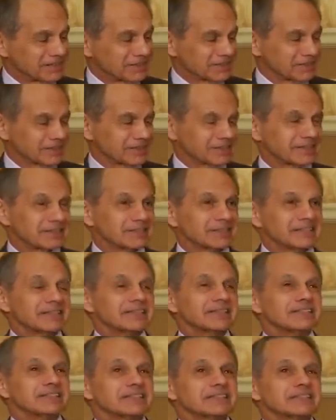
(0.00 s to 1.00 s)

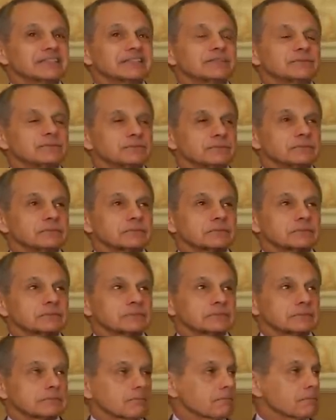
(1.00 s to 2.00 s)

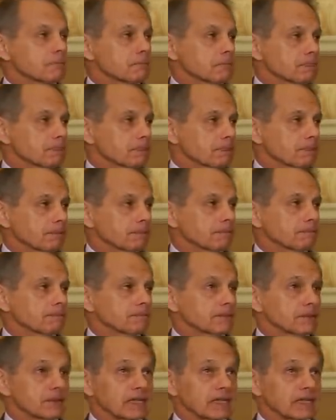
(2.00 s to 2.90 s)
[no speech]